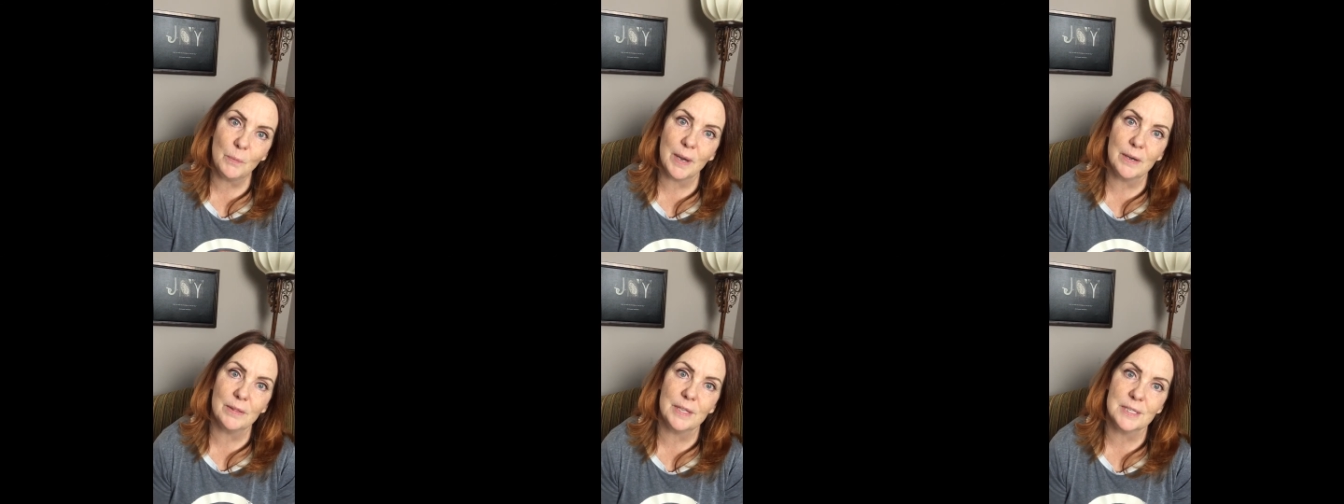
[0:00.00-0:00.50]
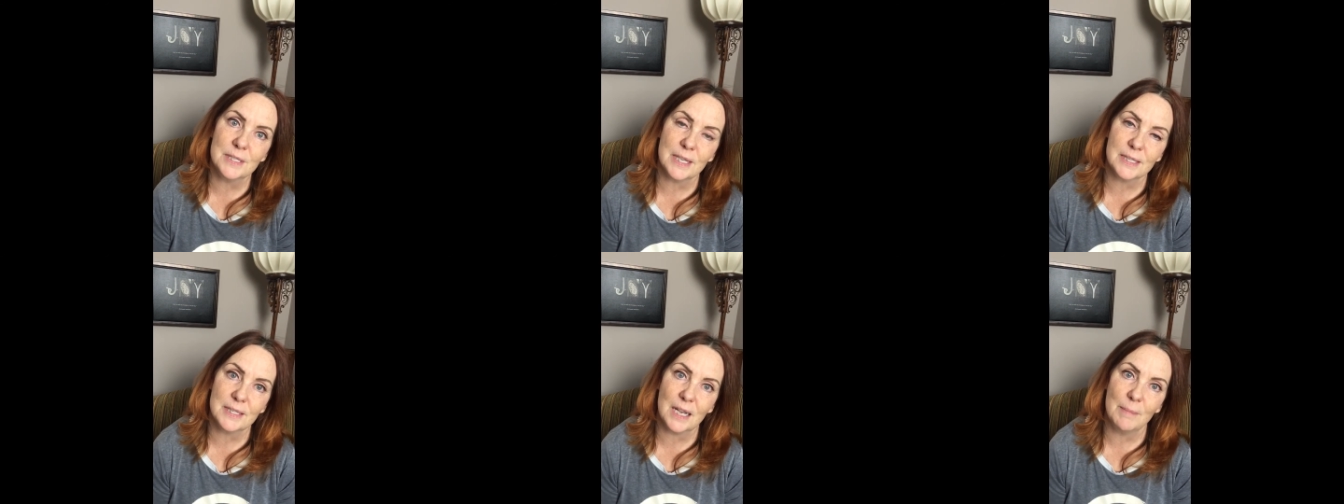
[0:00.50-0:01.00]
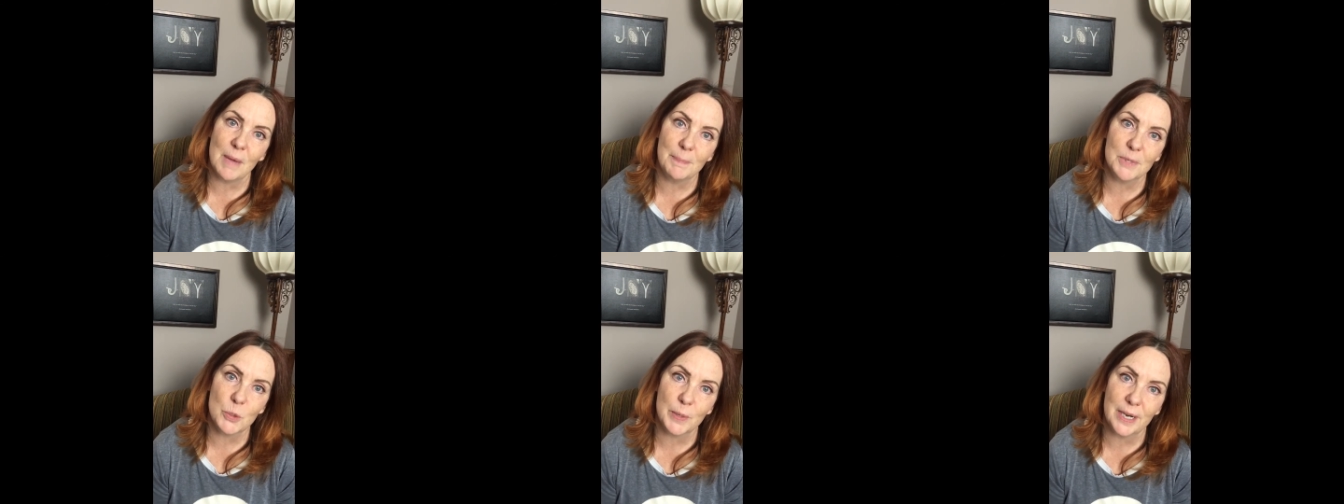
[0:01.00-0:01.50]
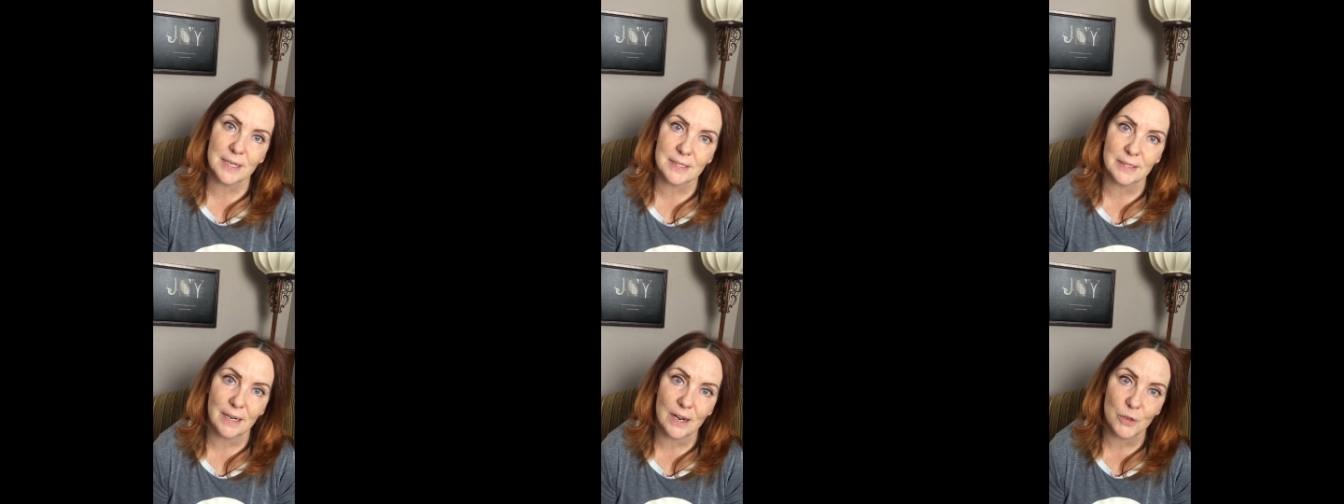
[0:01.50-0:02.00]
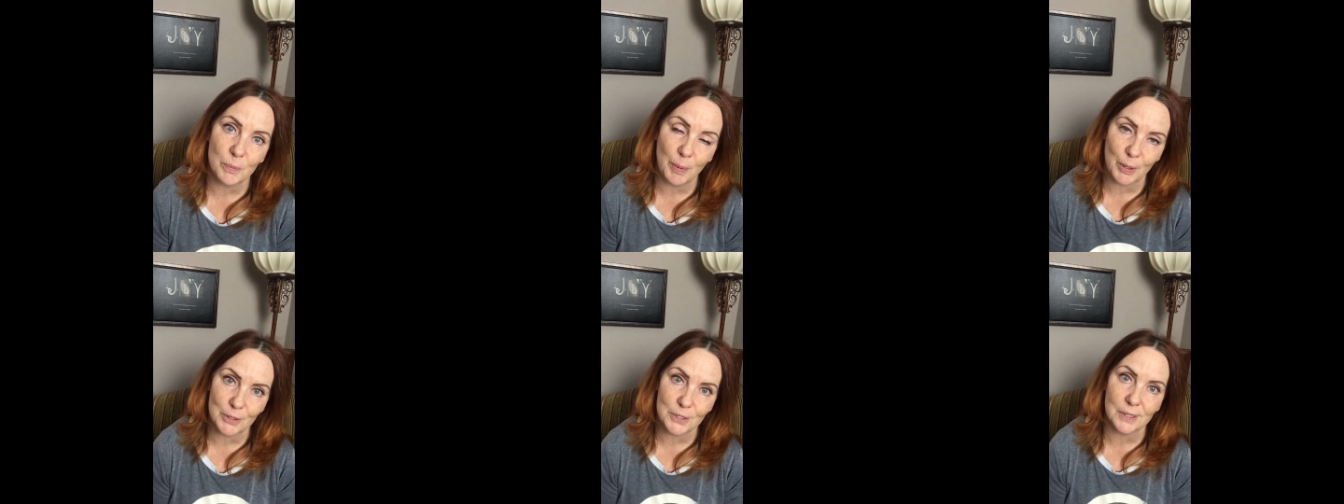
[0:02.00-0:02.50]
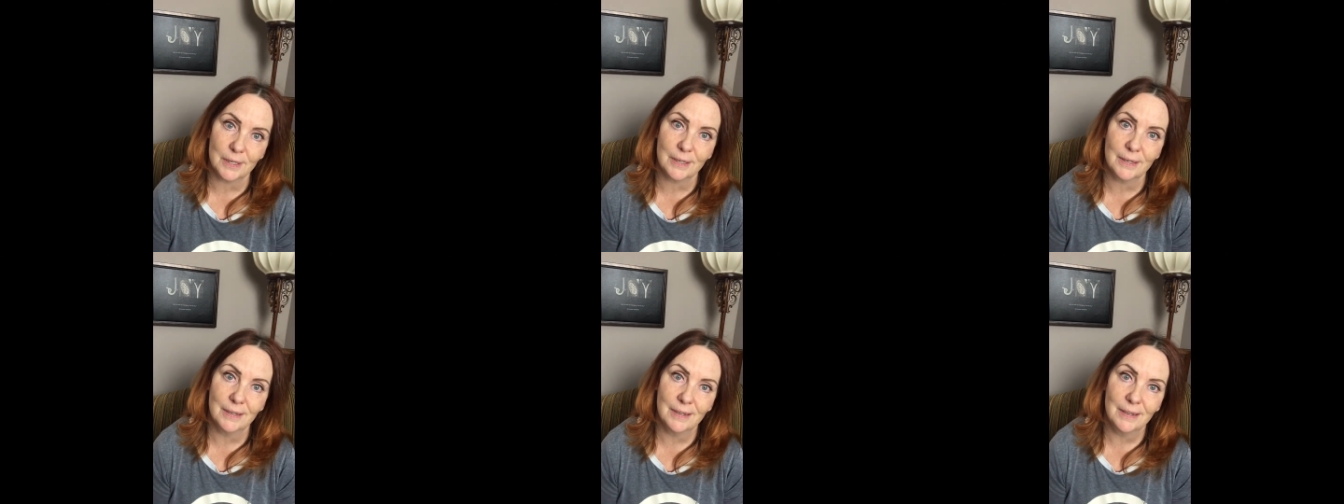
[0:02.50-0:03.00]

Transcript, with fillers: when these things come up between us and another person,